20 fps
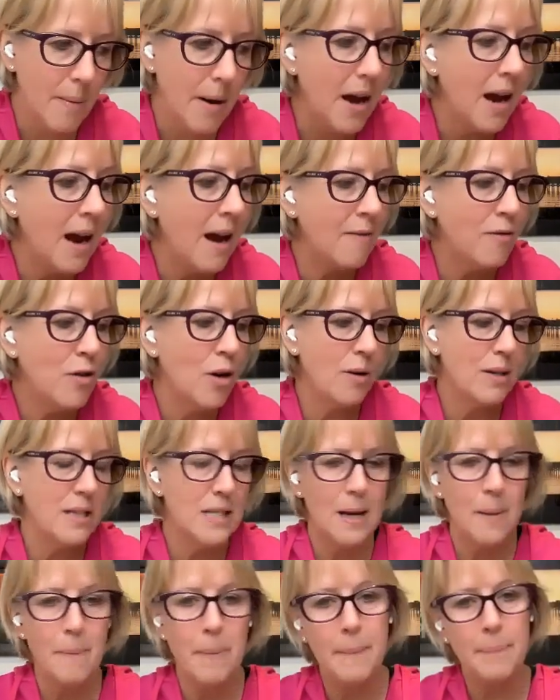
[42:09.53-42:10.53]
I have no
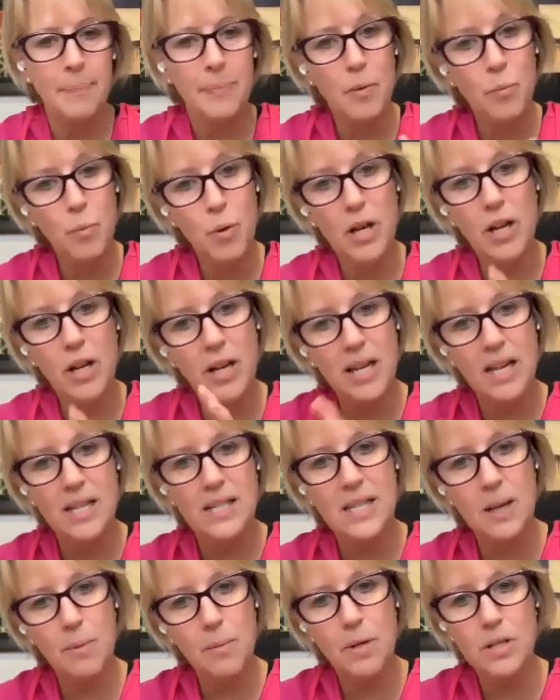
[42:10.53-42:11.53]
idea. But we're going to get
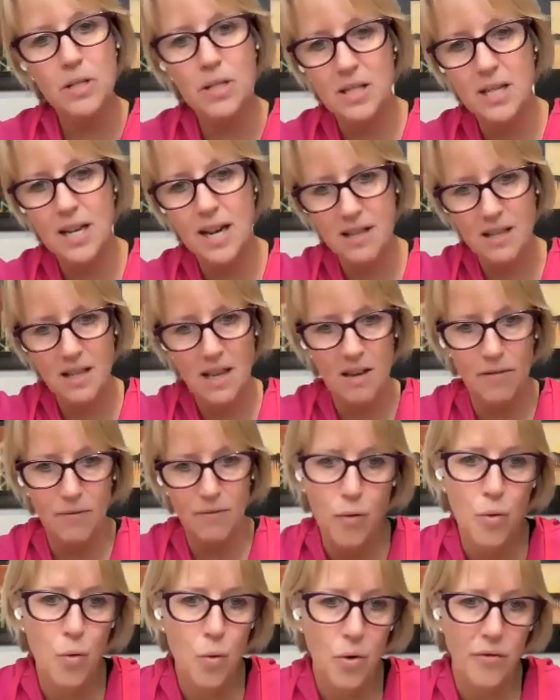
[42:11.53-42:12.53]
someone to take that
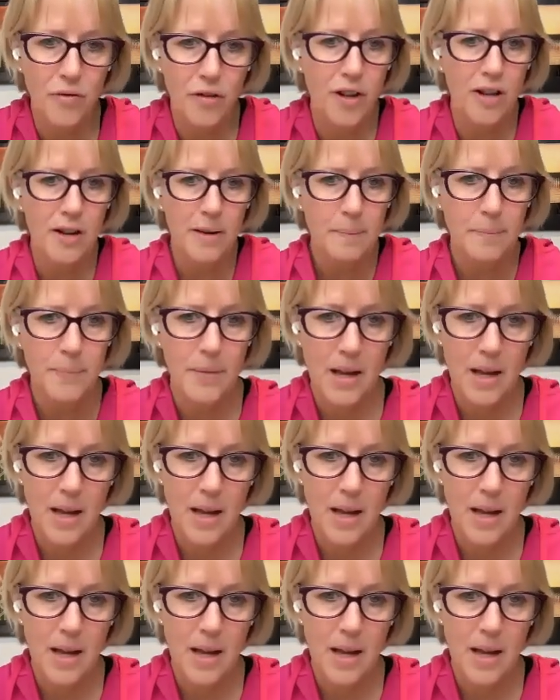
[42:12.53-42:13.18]
forward for him,